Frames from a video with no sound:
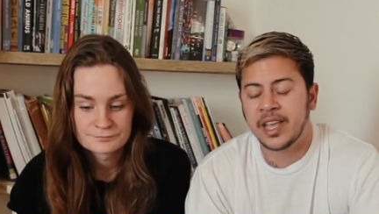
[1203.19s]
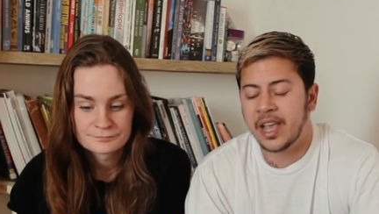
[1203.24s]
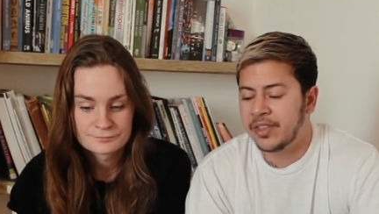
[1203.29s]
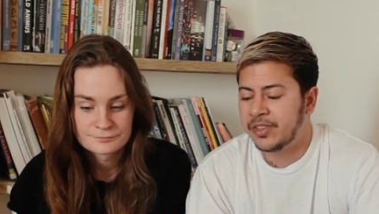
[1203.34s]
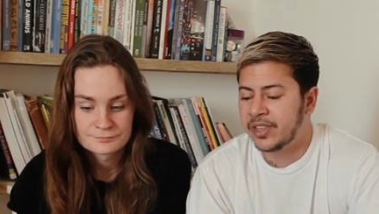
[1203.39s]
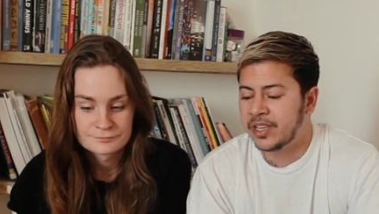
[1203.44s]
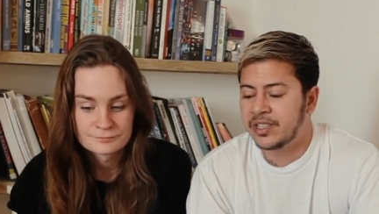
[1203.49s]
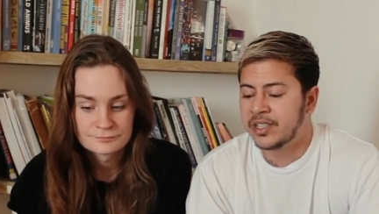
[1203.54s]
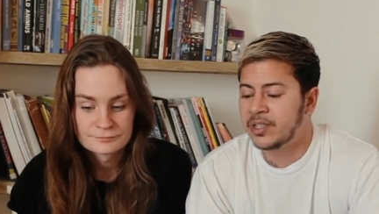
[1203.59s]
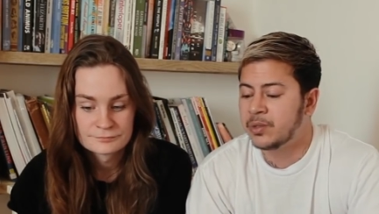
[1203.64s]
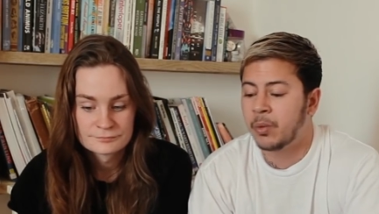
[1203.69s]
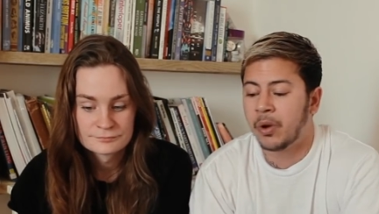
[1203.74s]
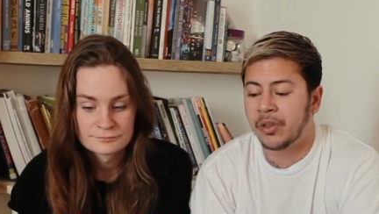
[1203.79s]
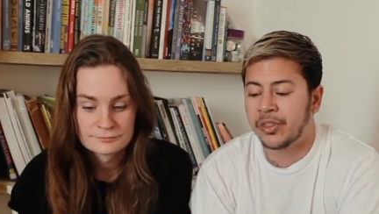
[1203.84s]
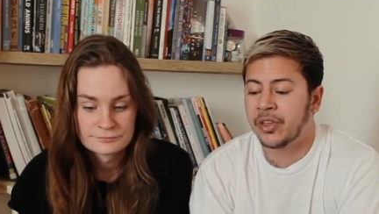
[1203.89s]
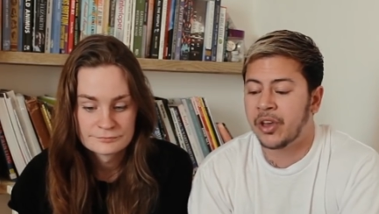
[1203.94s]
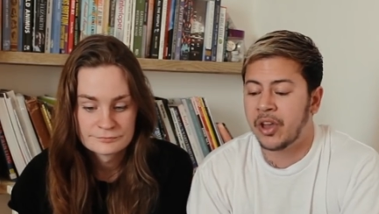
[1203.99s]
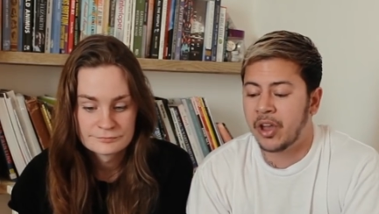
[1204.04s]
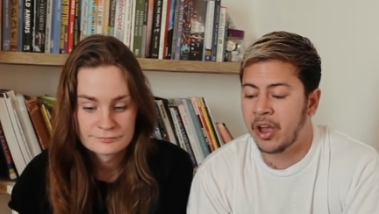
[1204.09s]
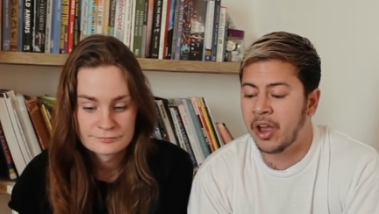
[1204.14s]
Speaker 1: And this is what
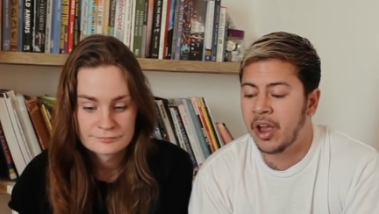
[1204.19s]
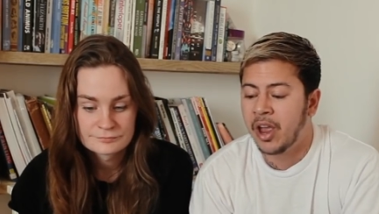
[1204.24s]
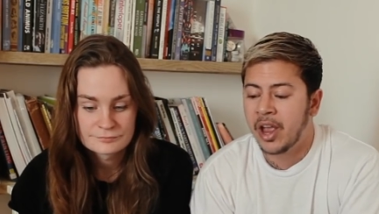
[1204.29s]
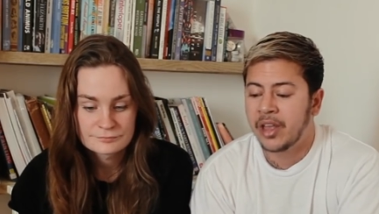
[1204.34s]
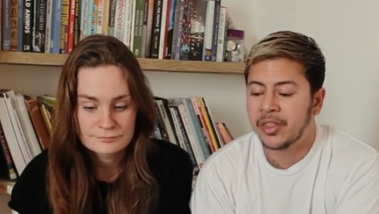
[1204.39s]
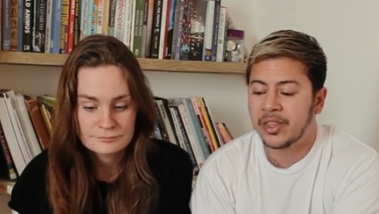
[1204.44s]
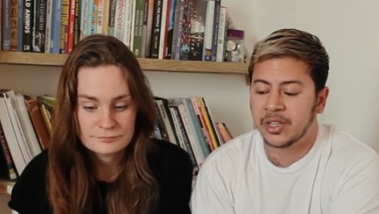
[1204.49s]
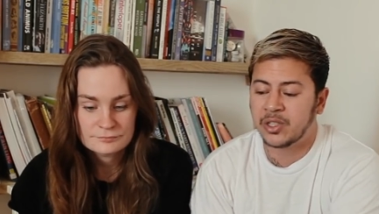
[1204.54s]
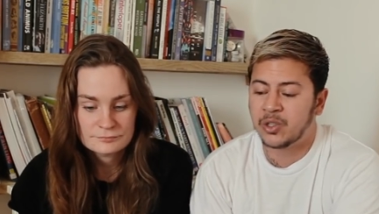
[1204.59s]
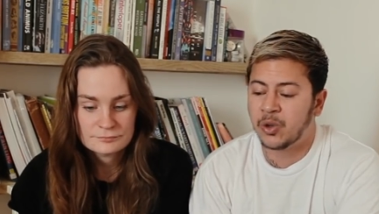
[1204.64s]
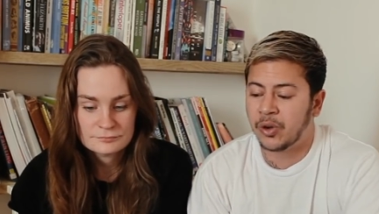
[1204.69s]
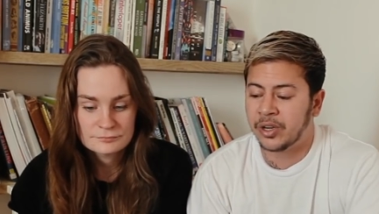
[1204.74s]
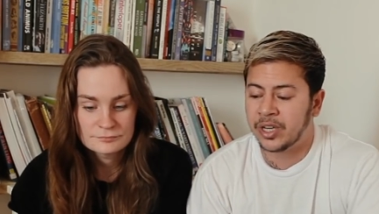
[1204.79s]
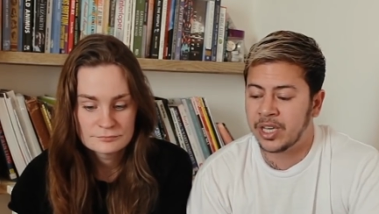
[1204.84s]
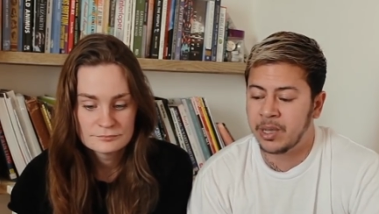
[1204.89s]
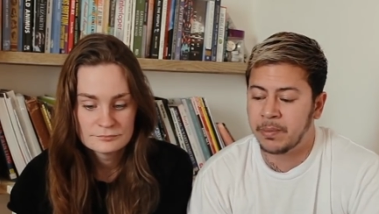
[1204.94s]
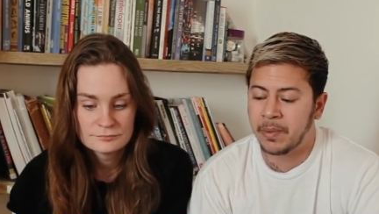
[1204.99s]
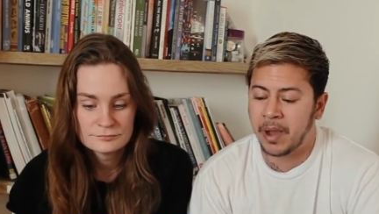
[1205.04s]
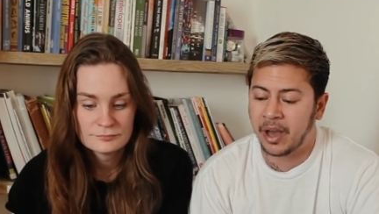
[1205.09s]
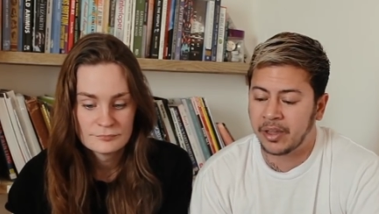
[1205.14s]
they're, they're
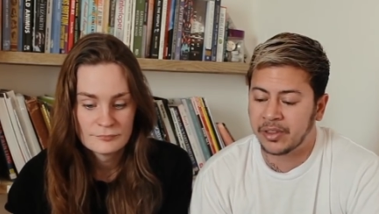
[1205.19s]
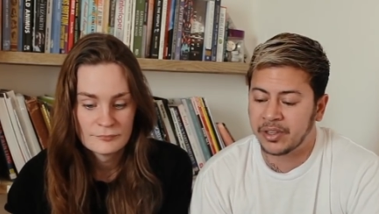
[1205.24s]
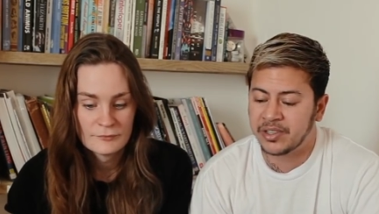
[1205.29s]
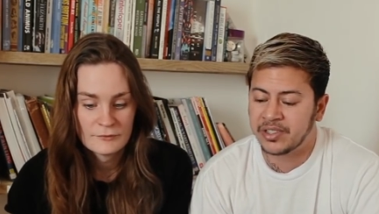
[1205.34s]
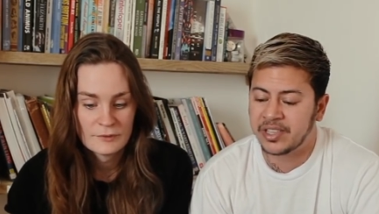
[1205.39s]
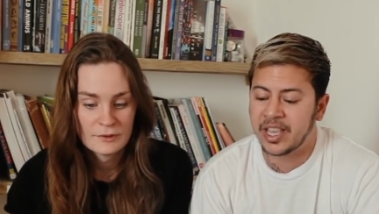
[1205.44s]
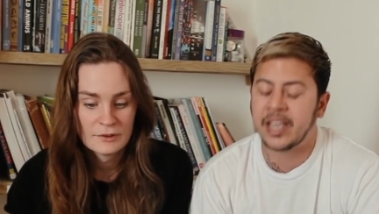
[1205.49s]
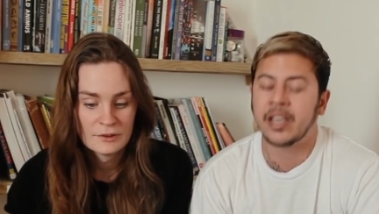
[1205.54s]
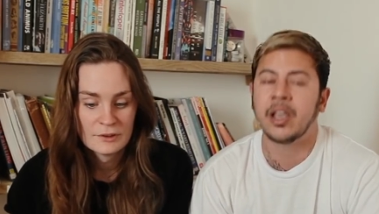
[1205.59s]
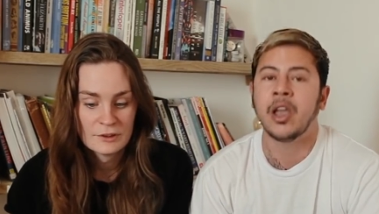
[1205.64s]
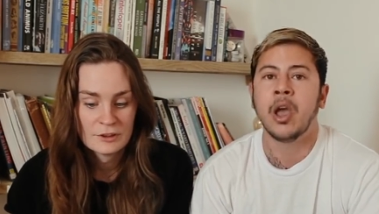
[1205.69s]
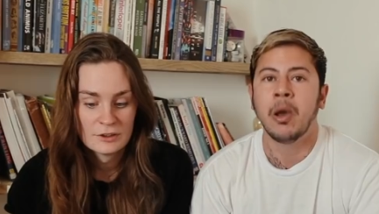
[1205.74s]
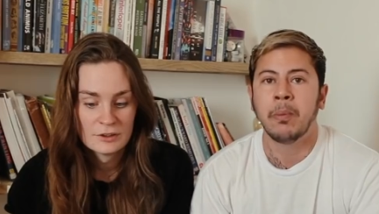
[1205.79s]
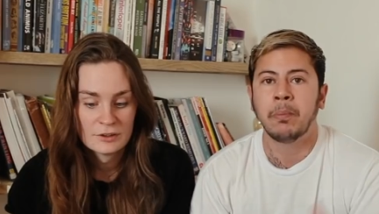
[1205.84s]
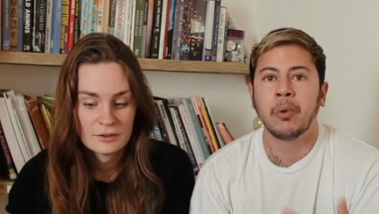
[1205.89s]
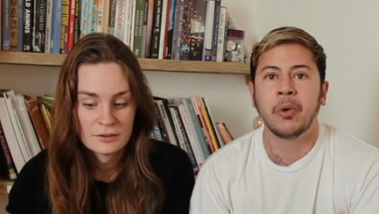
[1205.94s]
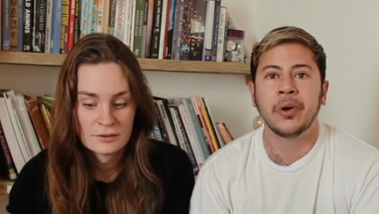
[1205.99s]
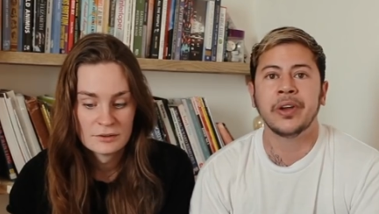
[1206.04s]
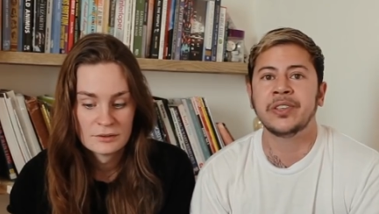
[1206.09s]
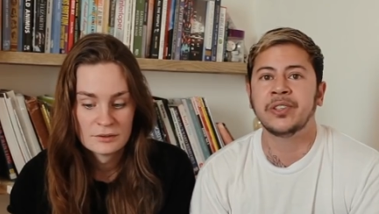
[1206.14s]
talking about. They're saying
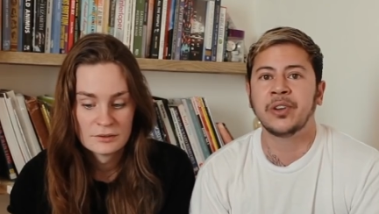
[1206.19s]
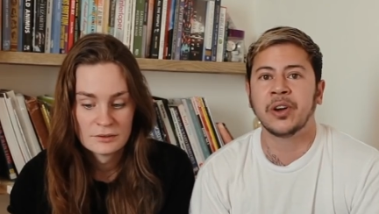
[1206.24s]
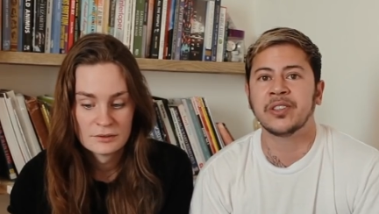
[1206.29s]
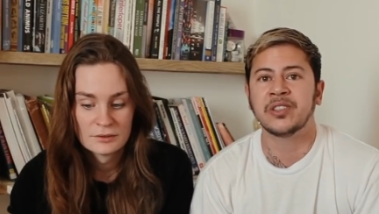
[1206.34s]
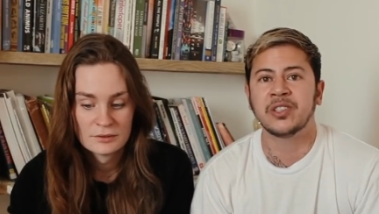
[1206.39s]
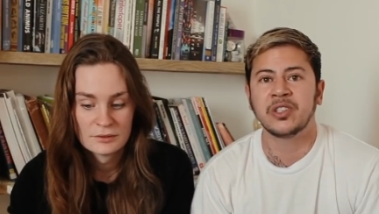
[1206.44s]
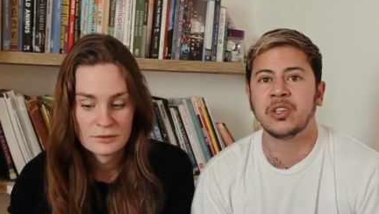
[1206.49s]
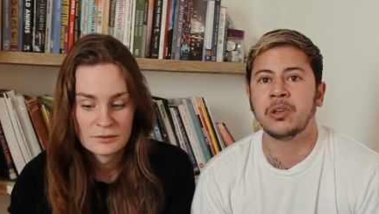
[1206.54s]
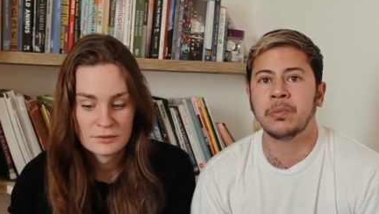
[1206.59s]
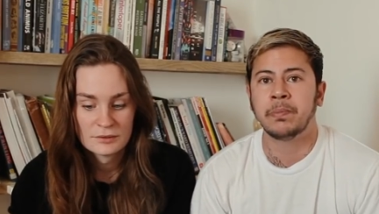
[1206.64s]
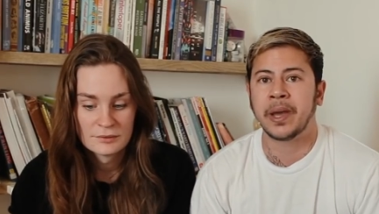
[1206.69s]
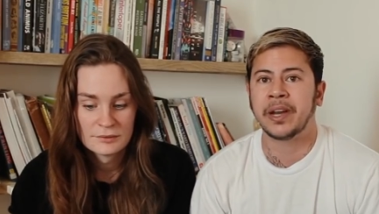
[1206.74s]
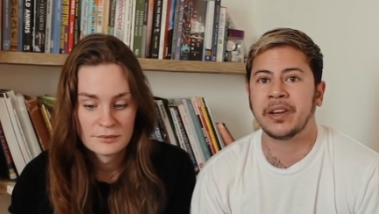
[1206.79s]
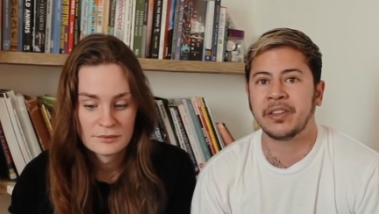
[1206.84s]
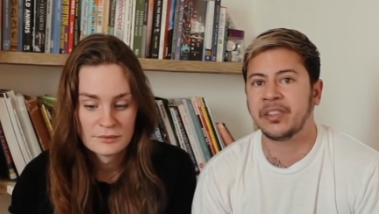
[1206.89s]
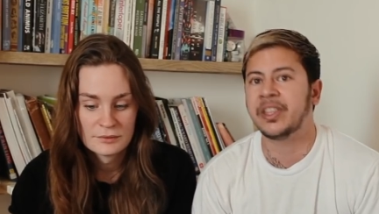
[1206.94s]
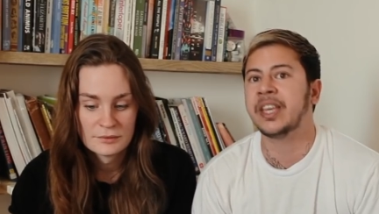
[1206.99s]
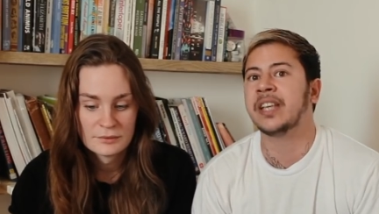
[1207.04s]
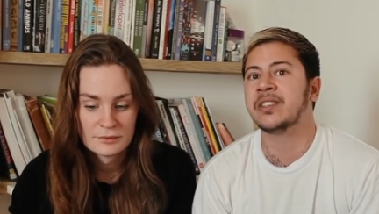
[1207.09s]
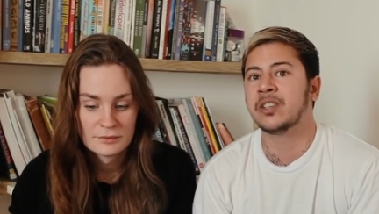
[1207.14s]
boys got to do better
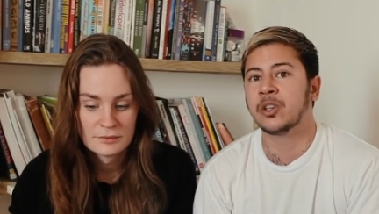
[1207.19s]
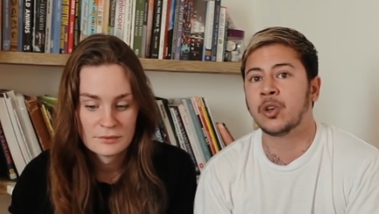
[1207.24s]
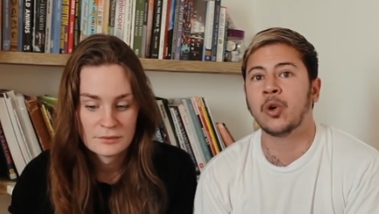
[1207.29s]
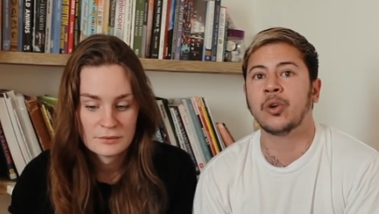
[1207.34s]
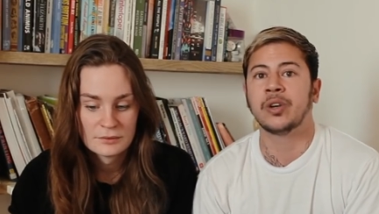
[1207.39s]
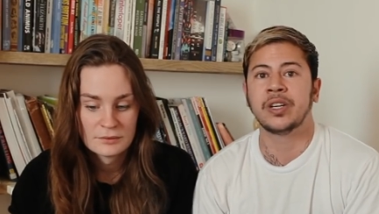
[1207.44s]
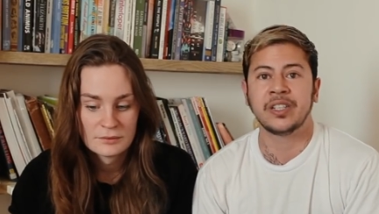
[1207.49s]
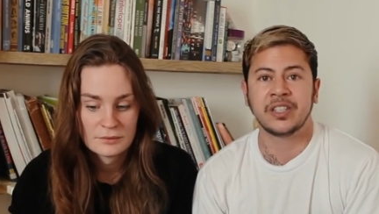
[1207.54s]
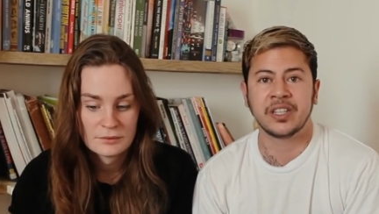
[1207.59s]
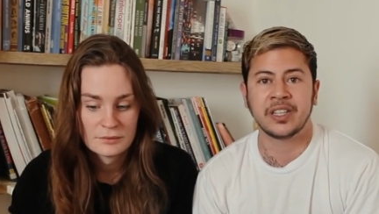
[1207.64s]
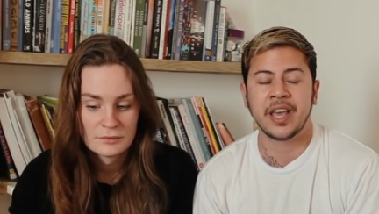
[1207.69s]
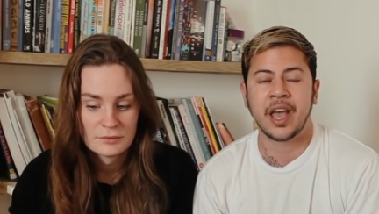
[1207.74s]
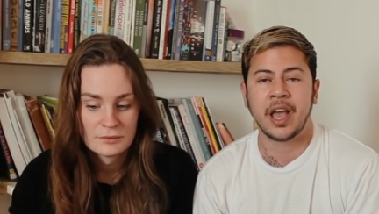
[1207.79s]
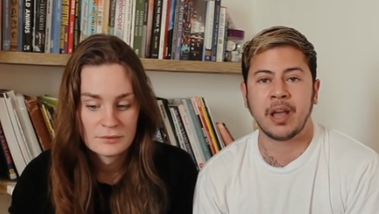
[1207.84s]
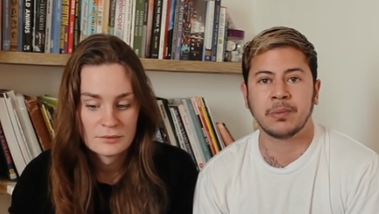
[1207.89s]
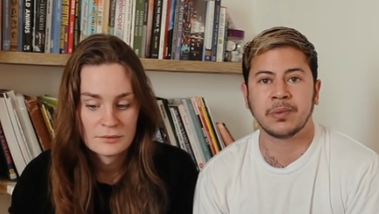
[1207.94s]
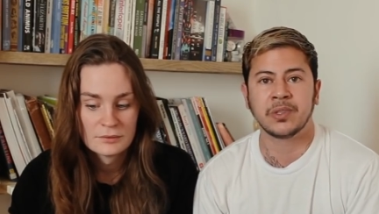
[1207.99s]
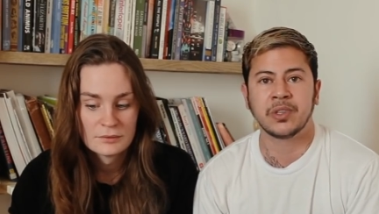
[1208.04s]
things according to them.